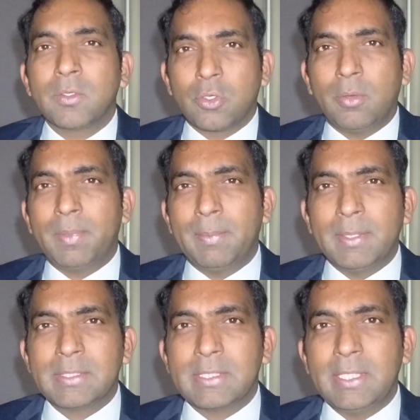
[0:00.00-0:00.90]
Top
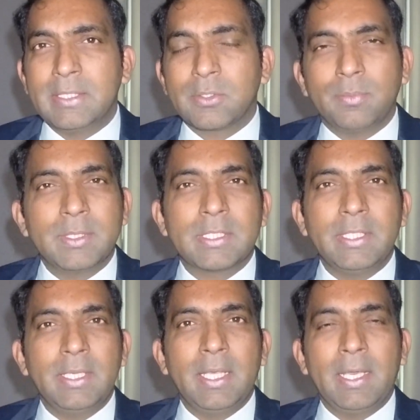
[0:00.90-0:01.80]
MNCs, obviously,
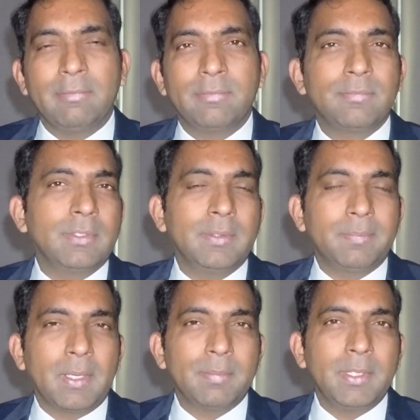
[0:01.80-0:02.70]
they have
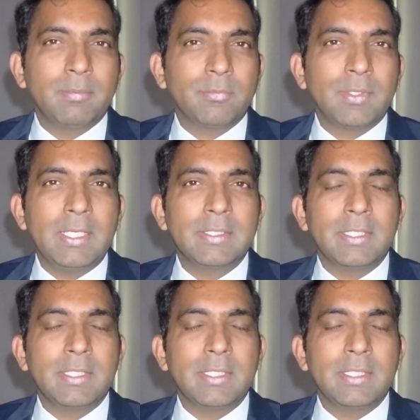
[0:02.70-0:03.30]
company profiles.